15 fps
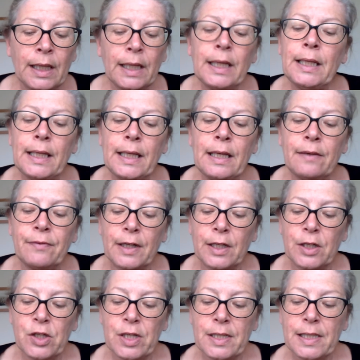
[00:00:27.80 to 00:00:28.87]
In the evening,
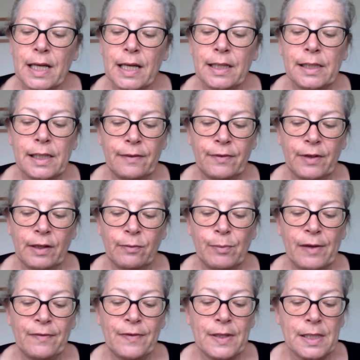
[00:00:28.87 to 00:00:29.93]
she said, the evening of
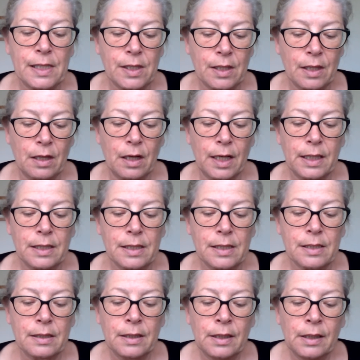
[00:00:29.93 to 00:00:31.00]
my visit to the
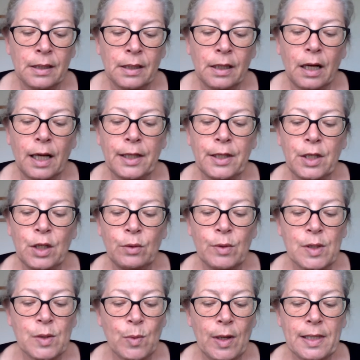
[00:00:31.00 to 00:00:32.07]
Heights, I knew
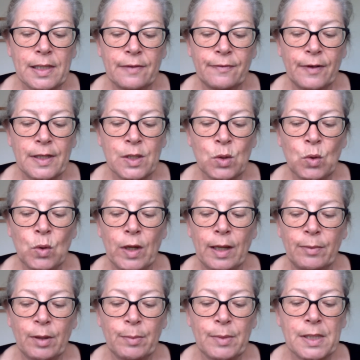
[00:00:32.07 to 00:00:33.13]
as well as if I saw
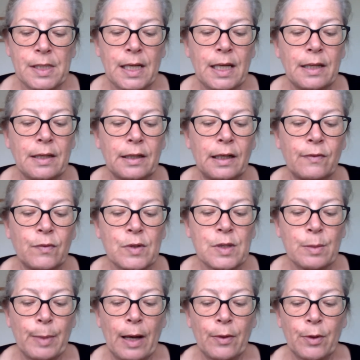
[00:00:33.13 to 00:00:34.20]
him that Mr. Heathcliff was
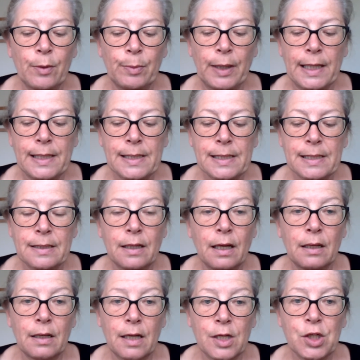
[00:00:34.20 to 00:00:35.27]
about the place,
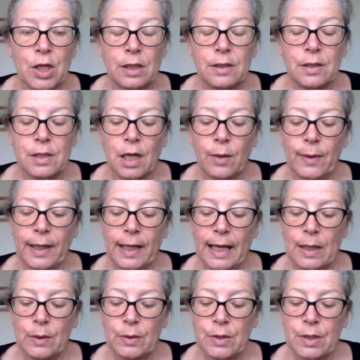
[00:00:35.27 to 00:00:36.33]
and I shunned going
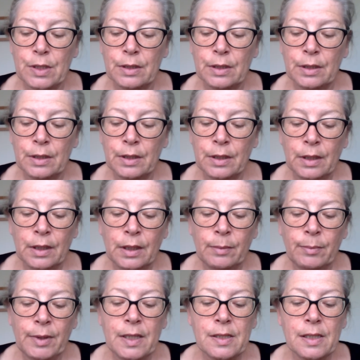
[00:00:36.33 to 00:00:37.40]
out,
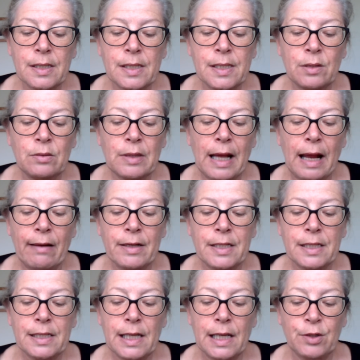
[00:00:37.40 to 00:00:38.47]
because I still carried
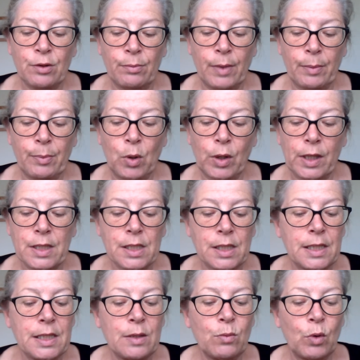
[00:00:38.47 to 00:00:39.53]
his letter in my pocket, and I
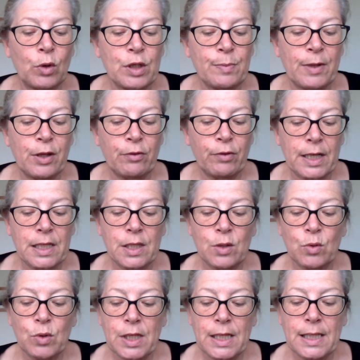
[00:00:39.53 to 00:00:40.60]
didn't want to be threatened
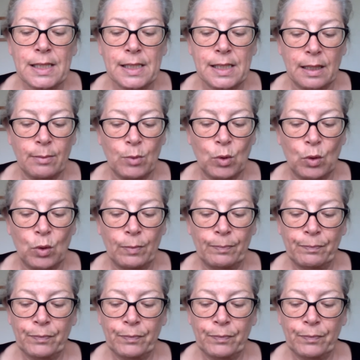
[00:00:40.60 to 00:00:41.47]
or teased any more.